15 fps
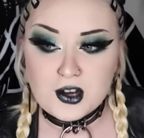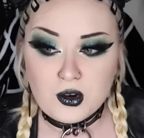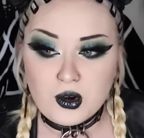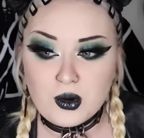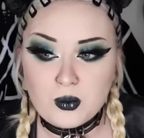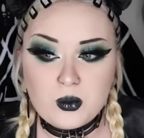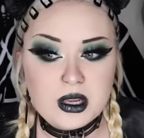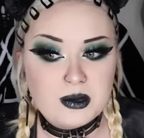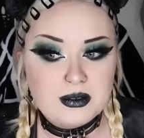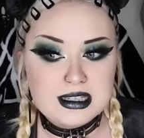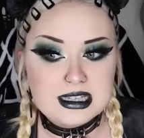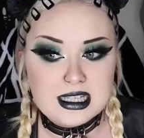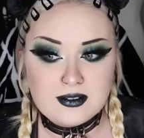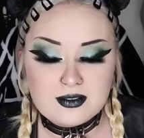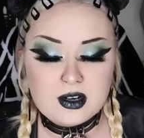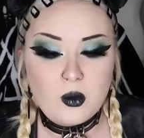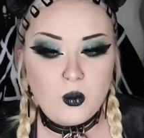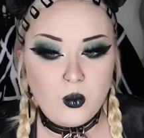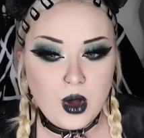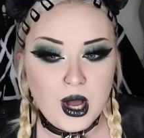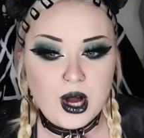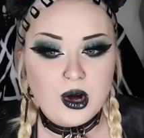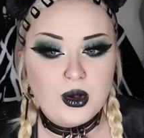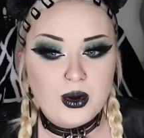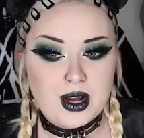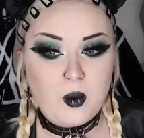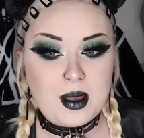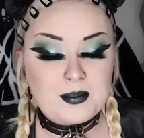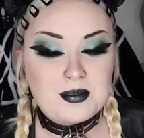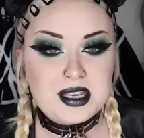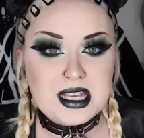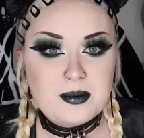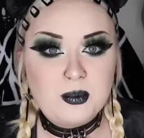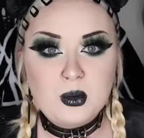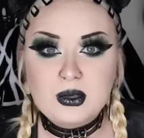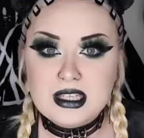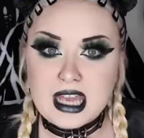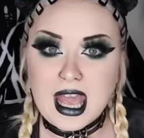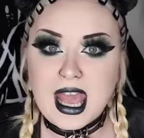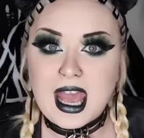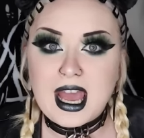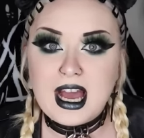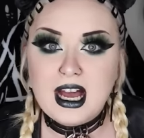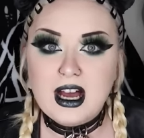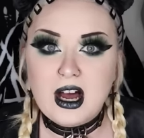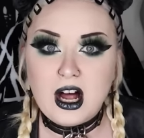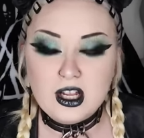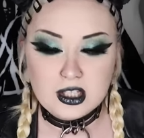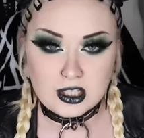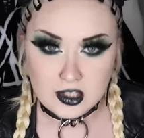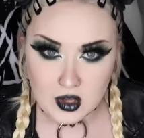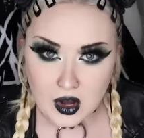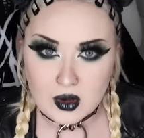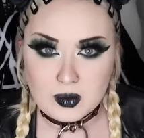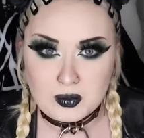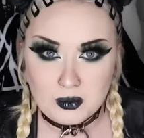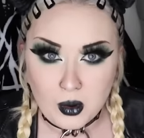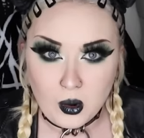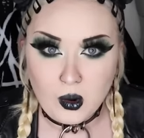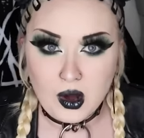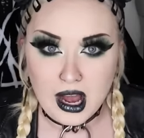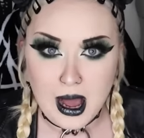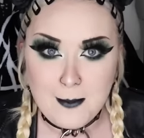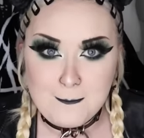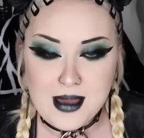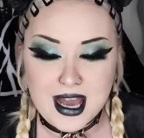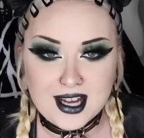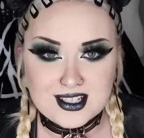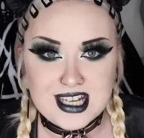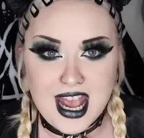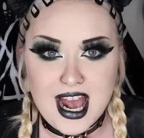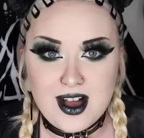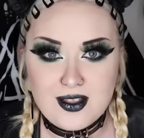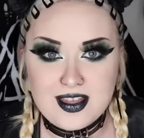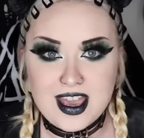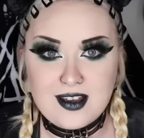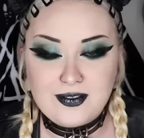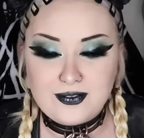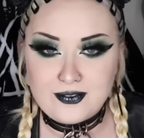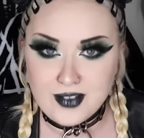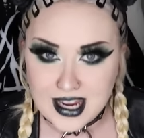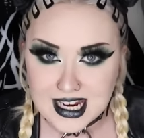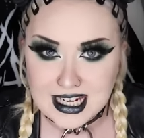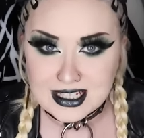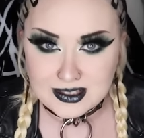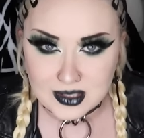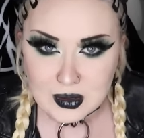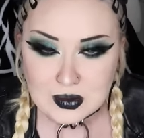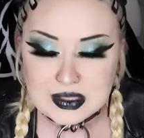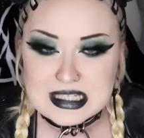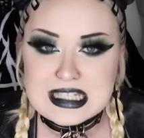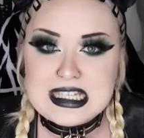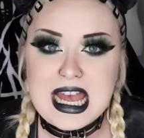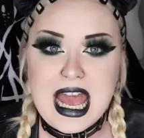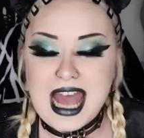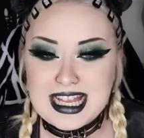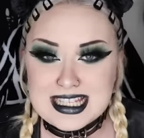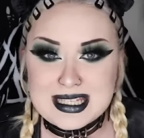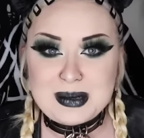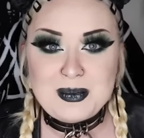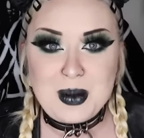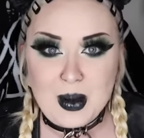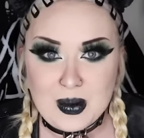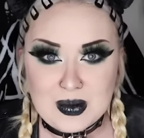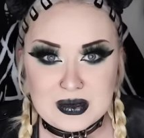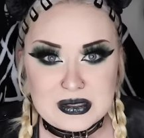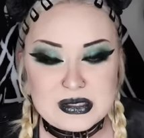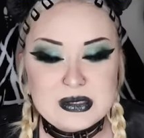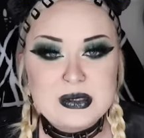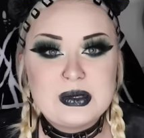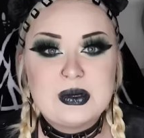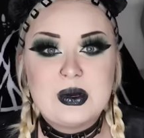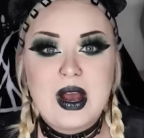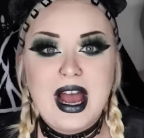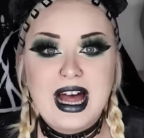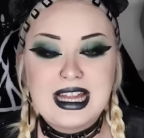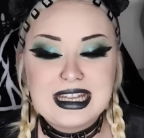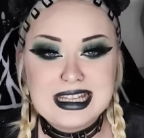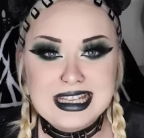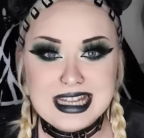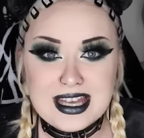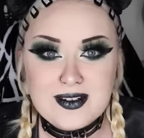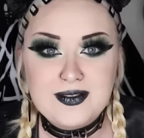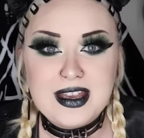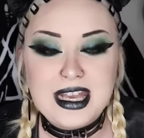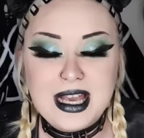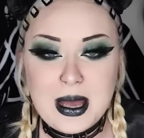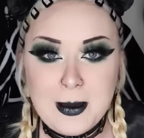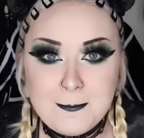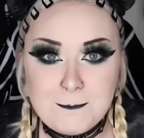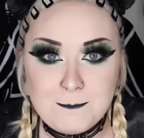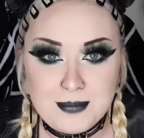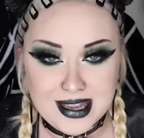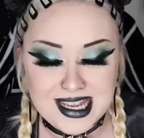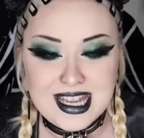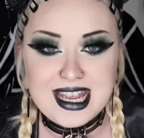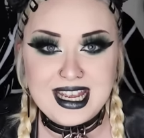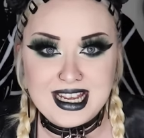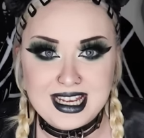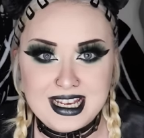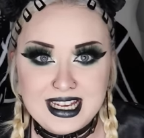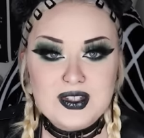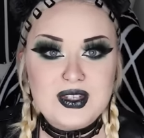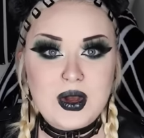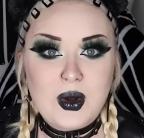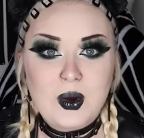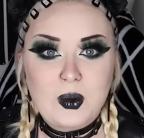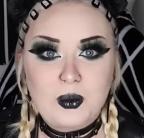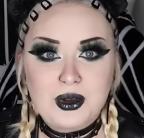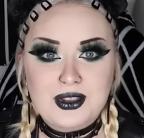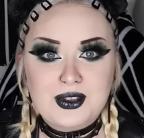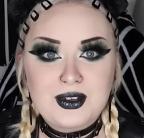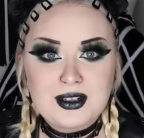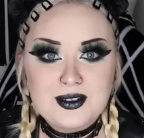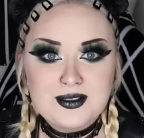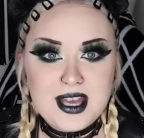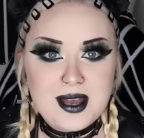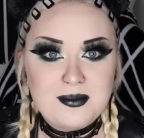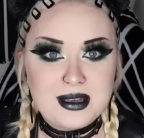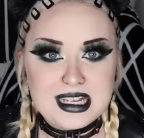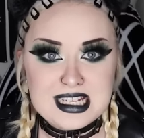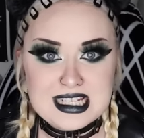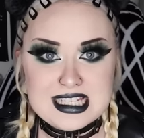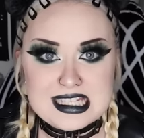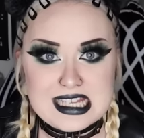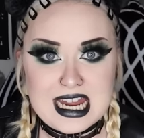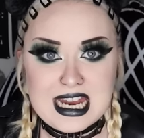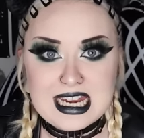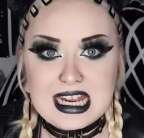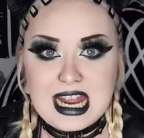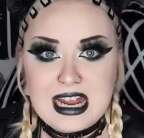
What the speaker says: thought we would live in a world where people care a lot more about how their feed looks as opposed to a living being. So with all of that being said,